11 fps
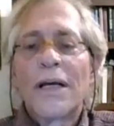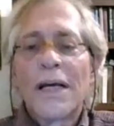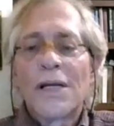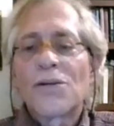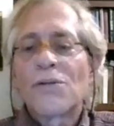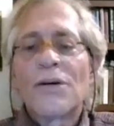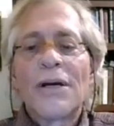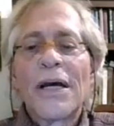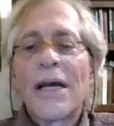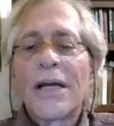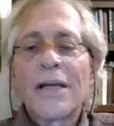answer
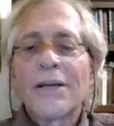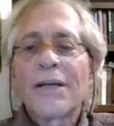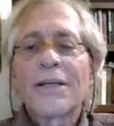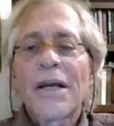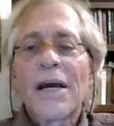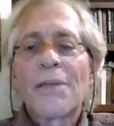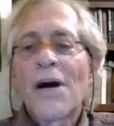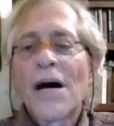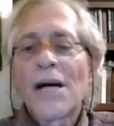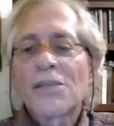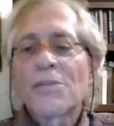anything that I
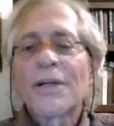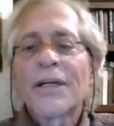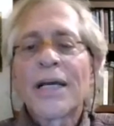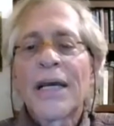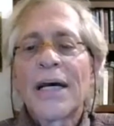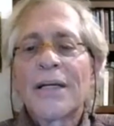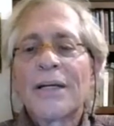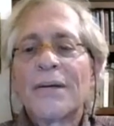possibly can.